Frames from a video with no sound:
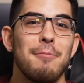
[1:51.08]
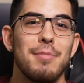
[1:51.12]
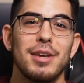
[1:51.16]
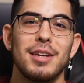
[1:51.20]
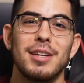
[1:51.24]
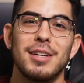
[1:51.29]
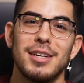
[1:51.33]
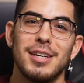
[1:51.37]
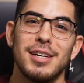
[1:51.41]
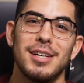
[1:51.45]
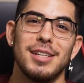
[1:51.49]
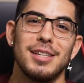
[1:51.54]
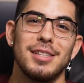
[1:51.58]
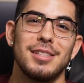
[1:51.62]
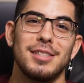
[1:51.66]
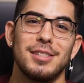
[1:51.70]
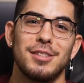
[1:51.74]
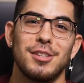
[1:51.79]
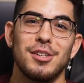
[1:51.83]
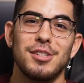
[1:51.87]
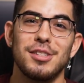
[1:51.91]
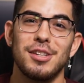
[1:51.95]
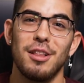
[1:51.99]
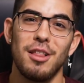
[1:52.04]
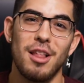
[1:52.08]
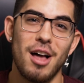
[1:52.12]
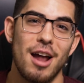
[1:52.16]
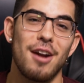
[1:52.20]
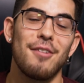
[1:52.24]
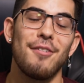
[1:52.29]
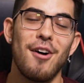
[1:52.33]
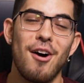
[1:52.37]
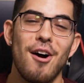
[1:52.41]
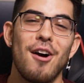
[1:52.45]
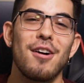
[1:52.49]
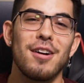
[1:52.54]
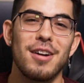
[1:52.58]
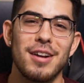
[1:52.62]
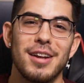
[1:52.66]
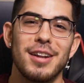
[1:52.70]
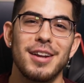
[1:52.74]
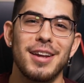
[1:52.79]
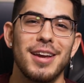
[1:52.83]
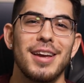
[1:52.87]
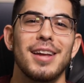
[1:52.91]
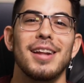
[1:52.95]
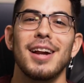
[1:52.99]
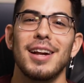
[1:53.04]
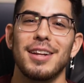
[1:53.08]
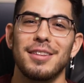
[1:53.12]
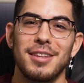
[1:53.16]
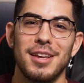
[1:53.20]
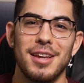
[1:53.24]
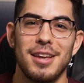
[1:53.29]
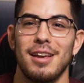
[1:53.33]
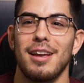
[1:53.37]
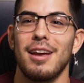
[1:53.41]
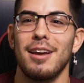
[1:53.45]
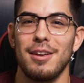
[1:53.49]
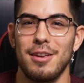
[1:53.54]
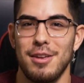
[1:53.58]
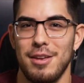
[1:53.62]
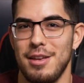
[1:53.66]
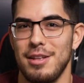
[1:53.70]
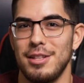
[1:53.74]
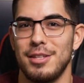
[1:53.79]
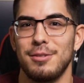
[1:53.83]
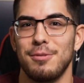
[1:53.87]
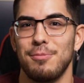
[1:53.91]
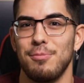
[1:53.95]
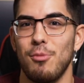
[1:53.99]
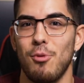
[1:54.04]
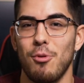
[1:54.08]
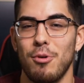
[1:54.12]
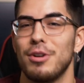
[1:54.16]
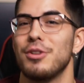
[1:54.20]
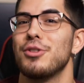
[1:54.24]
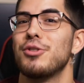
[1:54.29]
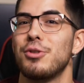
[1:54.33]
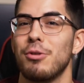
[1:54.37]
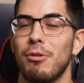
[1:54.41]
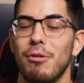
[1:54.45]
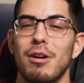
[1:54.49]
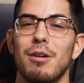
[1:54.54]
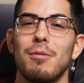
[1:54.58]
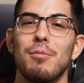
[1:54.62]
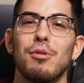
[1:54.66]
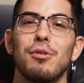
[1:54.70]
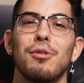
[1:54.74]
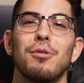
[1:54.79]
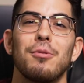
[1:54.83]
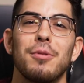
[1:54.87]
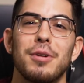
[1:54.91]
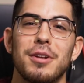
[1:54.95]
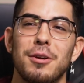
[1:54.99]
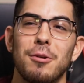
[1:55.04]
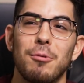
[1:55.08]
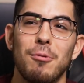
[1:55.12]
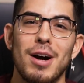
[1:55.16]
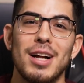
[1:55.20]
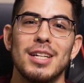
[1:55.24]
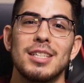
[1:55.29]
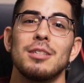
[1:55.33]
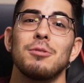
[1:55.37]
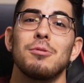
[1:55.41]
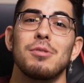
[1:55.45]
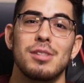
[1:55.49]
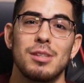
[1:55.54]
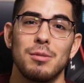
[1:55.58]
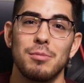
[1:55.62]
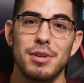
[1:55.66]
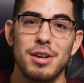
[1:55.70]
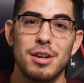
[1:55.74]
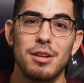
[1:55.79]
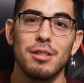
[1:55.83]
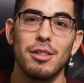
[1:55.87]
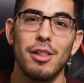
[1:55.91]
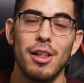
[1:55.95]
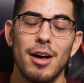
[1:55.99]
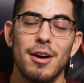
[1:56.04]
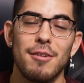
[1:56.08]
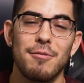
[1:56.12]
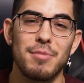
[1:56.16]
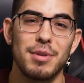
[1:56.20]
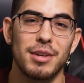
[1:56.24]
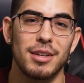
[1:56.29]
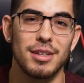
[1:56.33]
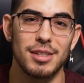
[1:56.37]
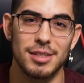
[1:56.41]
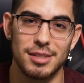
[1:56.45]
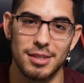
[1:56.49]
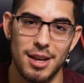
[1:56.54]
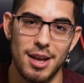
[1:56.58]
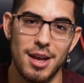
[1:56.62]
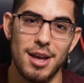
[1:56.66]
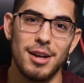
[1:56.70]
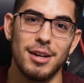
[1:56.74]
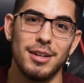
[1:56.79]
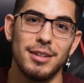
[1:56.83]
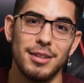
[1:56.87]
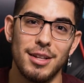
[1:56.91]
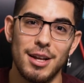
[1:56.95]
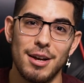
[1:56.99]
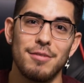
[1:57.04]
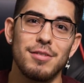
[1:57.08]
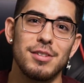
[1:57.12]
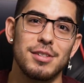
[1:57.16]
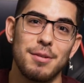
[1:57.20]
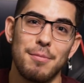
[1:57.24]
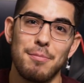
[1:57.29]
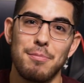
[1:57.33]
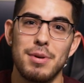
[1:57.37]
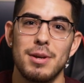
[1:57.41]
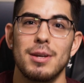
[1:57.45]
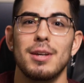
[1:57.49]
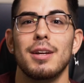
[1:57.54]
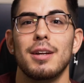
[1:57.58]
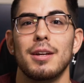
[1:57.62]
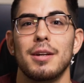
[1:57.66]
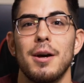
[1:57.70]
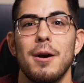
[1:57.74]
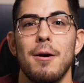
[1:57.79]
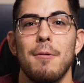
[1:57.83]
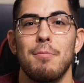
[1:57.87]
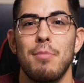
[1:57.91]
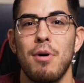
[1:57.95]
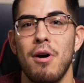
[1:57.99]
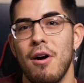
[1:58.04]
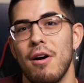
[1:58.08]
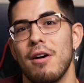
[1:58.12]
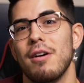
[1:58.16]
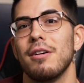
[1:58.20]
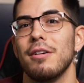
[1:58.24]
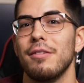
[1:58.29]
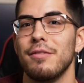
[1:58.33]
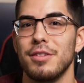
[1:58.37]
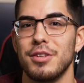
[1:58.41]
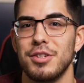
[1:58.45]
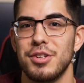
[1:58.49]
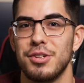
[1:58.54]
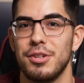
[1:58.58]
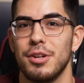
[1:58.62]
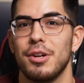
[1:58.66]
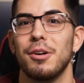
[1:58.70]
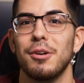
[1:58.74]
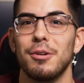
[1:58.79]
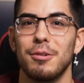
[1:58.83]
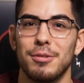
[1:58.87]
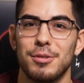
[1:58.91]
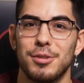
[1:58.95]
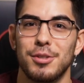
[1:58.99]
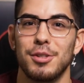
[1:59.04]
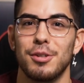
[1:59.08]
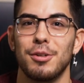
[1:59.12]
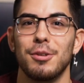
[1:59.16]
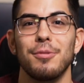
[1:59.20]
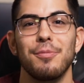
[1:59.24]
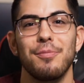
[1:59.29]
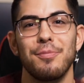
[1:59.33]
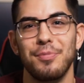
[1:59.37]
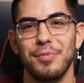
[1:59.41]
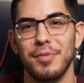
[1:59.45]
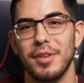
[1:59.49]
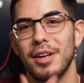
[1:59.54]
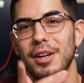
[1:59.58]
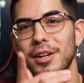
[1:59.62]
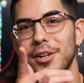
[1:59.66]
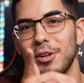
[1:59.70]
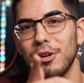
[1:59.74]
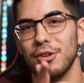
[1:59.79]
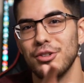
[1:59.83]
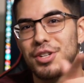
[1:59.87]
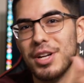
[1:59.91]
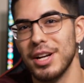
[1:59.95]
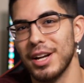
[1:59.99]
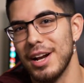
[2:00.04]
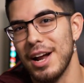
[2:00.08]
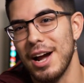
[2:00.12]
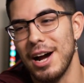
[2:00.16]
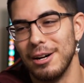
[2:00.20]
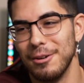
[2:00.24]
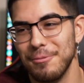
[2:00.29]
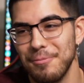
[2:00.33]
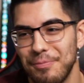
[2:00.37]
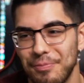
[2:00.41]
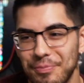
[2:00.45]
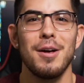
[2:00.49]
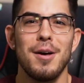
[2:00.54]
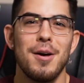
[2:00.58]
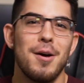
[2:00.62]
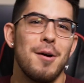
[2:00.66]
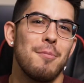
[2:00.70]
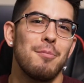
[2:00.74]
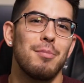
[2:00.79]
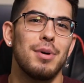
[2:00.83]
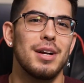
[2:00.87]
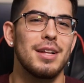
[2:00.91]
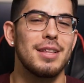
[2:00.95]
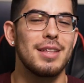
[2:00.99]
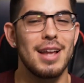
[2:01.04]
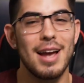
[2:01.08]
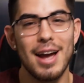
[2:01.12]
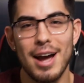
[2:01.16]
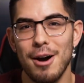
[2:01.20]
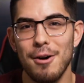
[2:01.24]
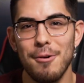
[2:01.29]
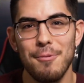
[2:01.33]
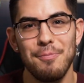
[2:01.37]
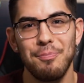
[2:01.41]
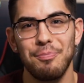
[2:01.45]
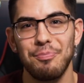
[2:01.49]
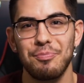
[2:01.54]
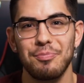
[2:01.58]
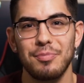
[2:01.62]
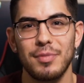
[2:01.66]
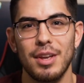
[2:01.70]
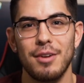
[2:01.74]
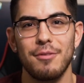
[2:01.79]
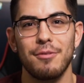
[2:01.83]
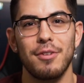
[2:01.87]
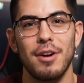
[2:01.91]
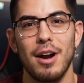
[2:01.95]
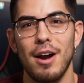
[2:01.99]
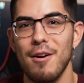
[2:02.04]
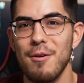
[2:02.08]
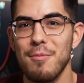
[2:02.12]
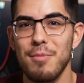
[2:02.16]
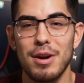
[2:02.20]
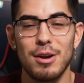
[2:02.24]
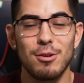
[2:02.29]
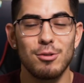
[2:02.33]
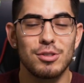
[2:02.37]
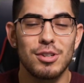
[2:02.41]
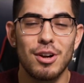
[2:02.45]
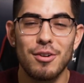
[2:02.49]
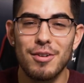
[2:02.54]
because there's a lot of heart in it and I think it's more enjoyable when you're watching it with somebody you love because love is a big part of this show. So go check it out. But now, for everybody who's